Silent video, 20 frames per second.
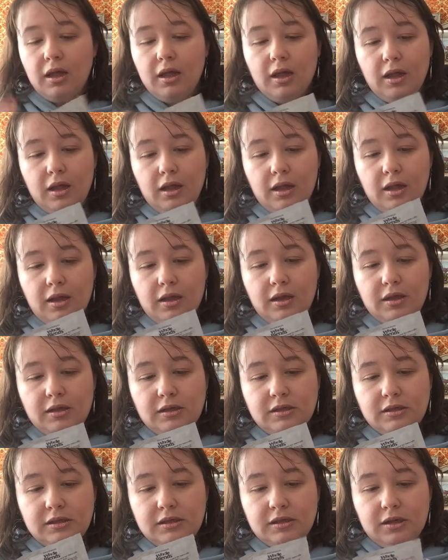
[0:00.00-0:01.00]
It
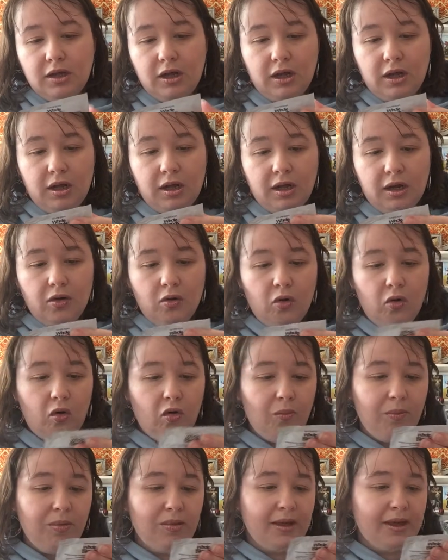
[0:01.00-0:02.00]
is a
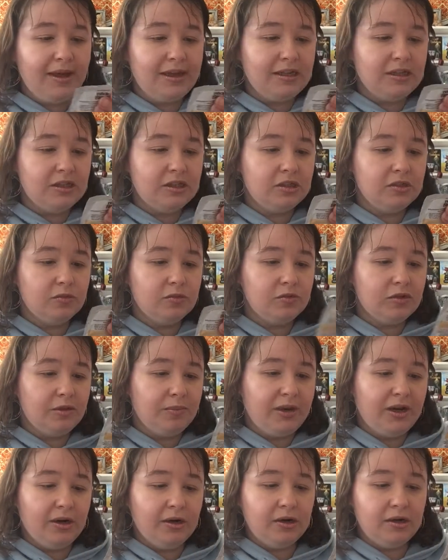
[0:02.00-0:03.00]
Whole Blends
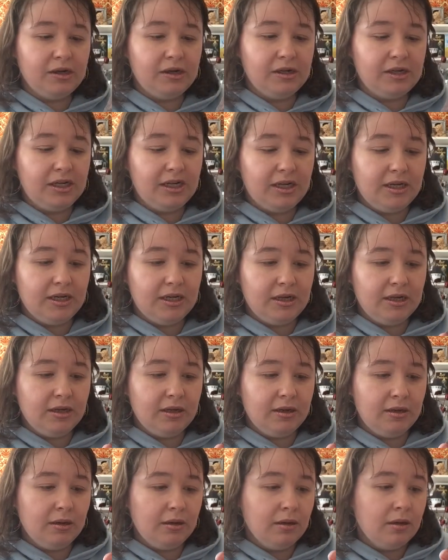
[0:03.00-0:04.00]

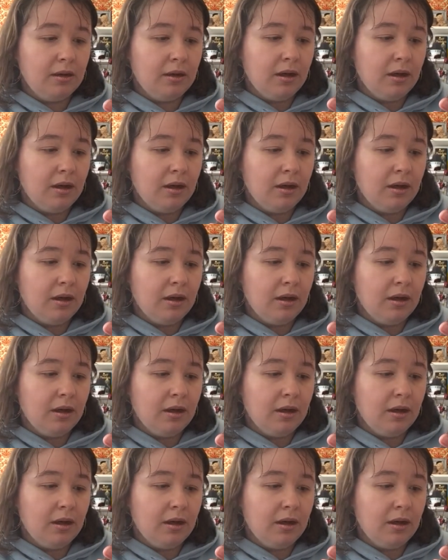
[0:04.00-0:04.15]
Repairing